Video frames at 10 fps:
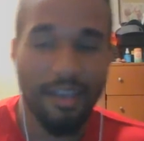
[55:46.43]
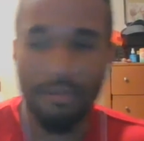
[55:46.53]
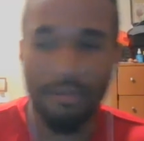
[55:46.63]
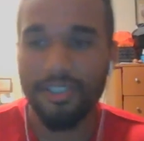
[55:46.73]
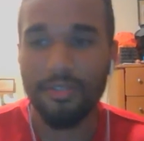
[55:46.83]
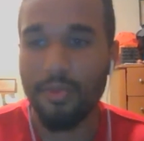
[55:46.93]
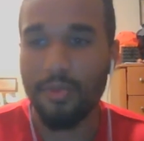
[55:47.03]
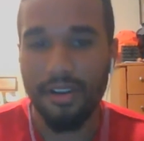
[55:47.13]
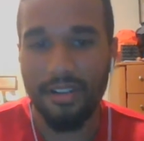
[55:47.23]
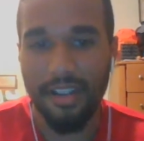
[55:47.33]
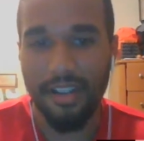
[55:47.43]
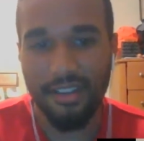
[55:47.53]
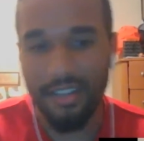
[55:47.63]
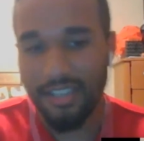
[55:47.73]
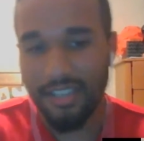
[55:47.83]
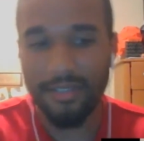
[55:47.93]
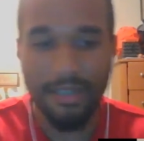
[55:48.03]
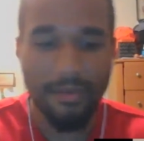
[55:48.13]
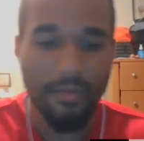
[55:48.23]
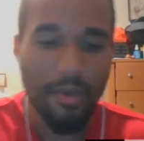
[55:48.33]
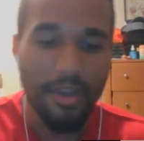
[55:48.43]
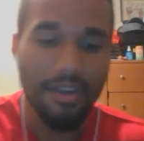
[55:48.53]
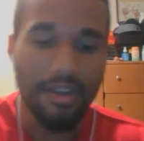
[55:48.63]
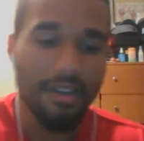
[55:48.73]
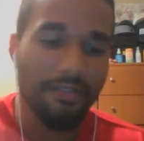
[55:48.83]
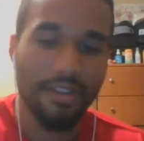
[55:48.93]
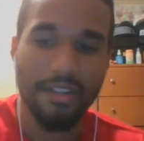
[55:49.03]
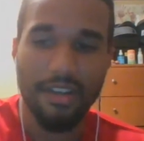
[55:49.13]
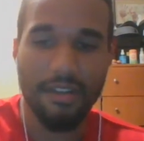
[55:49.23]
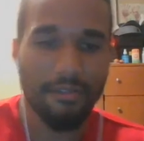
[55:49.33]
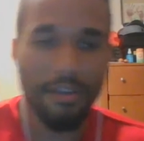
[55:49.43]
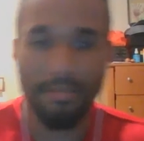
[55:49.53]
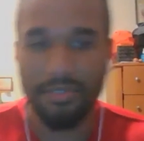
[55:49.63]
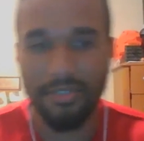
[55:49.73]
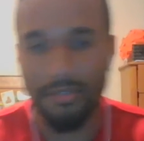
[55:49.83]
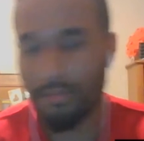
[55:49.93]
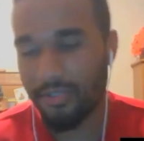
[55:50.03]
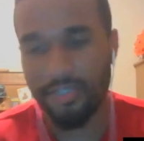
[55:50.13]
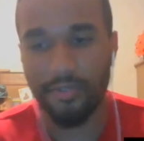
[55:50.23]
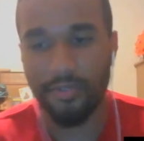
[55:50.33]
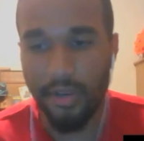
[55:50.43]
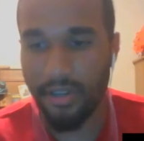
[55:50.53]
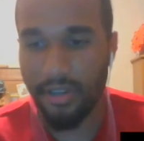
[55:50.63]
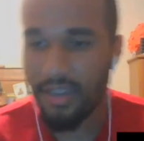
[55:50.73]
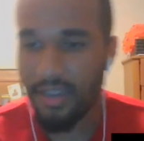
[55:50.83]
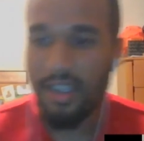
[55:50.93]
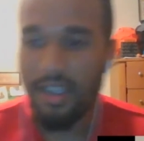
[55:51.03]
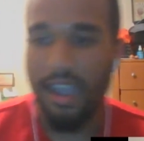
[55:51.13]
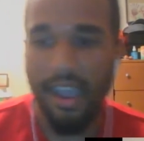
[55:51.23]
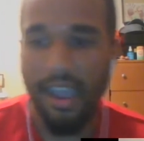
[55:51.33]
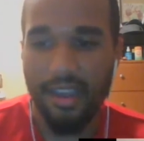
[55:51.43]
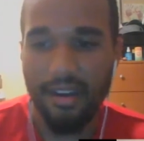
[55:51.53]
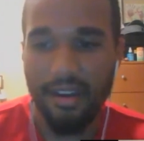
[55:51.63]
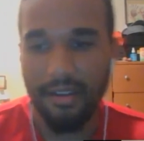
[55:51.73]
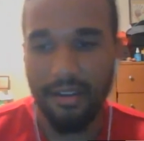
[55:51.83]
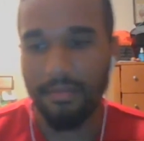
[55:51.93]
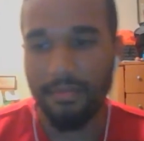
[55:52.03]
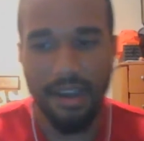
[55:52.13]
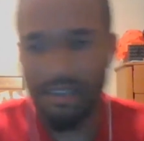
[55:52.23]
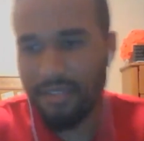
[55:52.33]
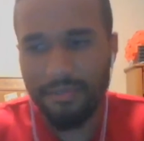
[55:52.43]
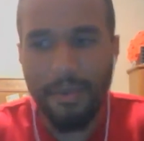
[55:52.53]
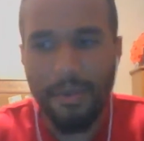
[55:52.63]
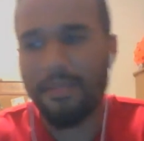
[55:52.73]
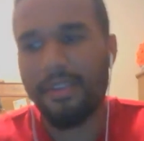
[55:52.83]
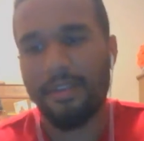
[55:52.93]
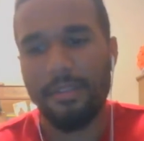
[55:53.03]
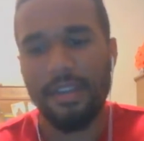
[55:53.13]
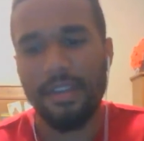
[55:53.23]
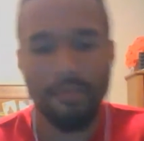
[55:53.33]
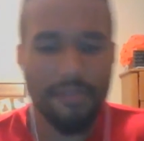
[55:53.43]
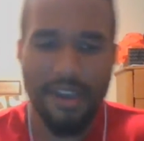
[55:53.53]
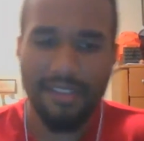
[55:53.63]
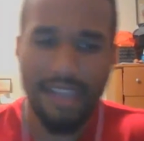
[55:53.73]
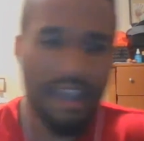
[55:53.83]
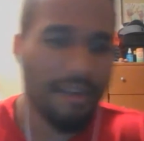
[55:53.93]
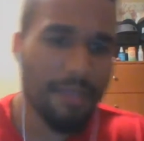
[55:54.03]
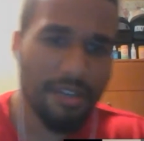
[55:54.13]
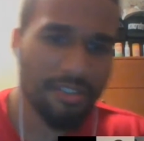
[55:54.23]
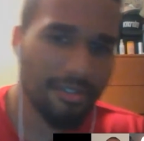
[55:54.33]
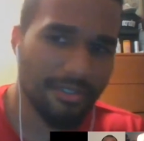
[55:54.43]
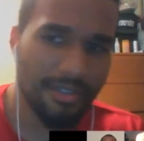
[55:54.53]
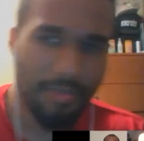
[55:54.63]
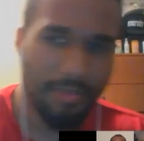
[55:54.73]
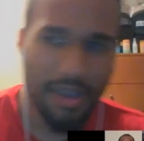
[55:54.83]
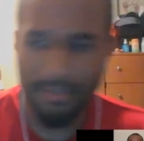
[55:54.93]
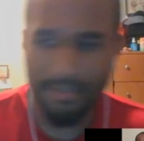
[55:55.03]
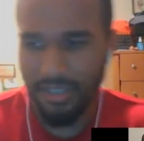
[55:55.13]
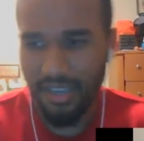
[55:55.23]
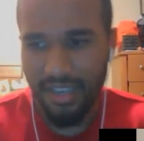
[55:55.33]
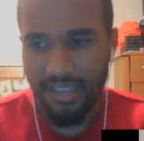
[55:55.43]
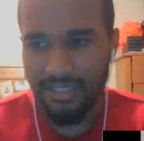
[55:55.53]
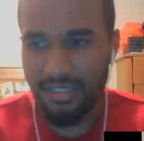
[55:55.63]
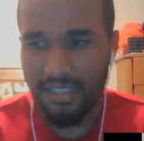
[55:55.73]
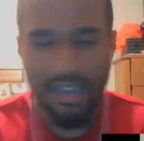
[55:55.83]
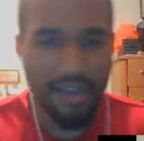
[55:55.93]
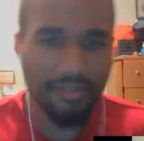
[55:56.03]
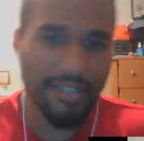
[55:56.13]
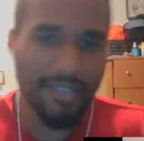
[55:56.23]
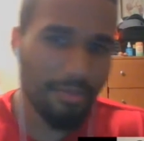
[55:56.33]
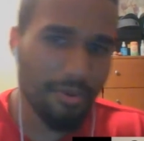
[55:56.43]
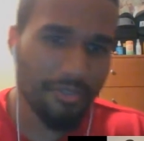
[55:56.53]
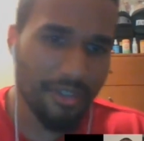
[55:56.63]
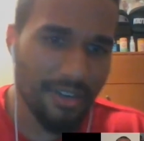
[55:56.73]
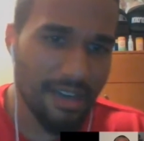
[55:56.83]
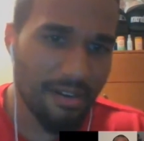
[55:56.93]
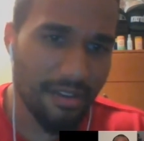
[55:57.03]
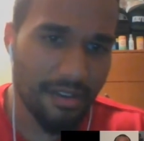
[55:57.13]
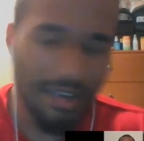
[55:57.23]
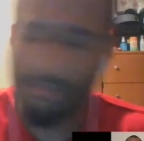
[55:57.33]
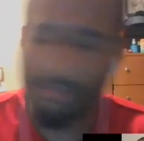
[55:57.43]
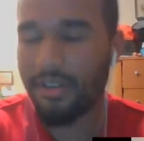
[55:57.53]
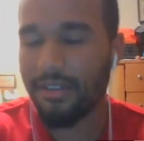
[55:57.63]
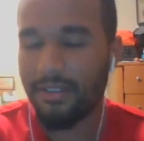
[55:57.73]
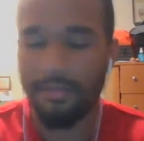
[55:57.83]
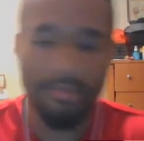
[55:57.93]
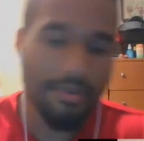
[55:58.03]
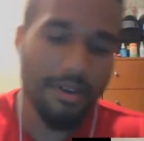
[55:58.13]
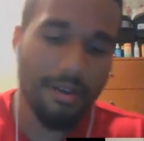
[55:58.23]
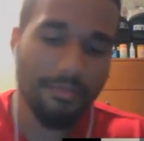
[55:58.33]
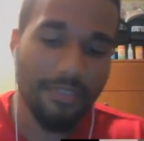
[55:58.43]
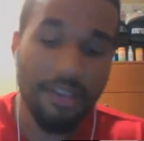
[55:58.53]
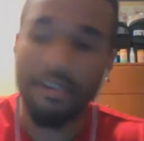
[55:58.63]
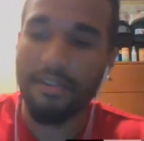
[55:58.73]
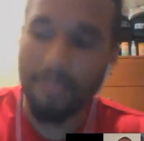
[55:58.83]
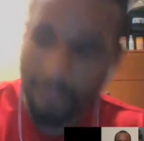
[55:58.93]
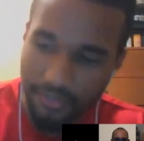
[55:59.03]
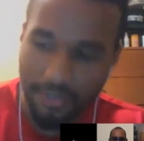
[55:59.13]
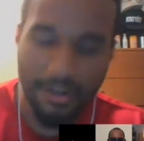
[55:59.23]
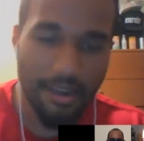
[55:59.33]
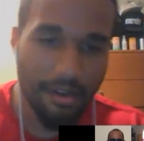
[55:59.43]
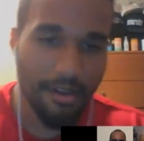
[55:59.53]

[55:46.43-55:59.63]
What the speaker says: It would just work. Like you said, one villain every episode would just work. And I love Spider-Man. I mean, we've had the animated shows in the past, but seeing how Deadpool turned out on, I'm sorry, not Deadpool, Daredevil turned out on